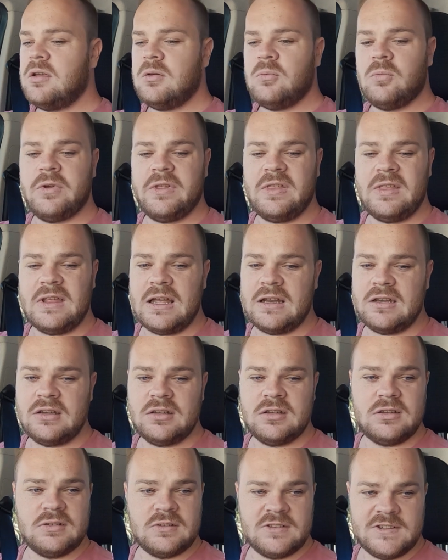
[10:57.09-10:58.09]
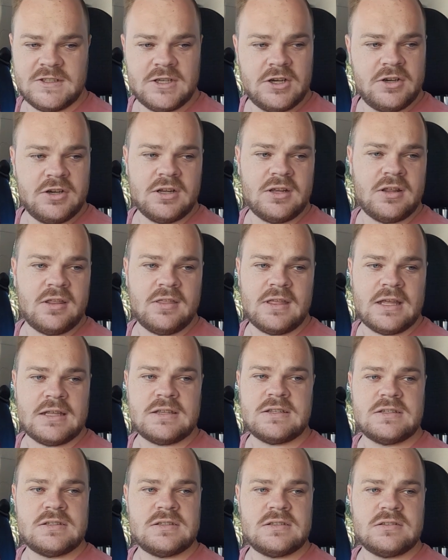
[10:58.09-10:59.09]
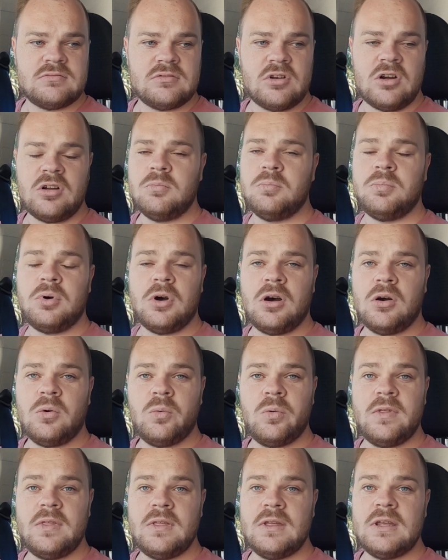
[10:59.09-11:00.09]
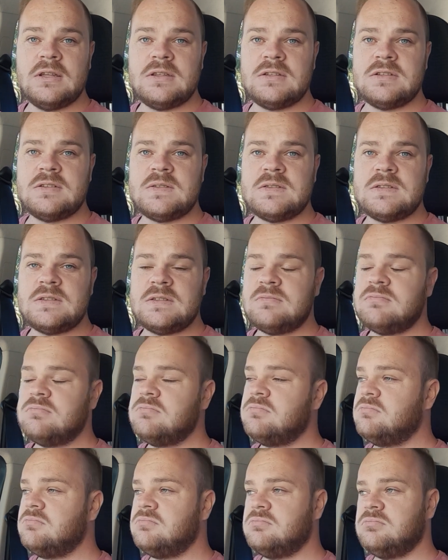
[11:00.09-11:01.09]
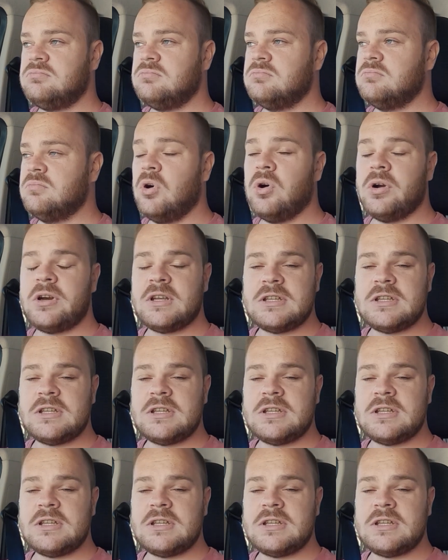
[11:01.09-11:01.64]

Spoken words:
with an interior that's on par with its more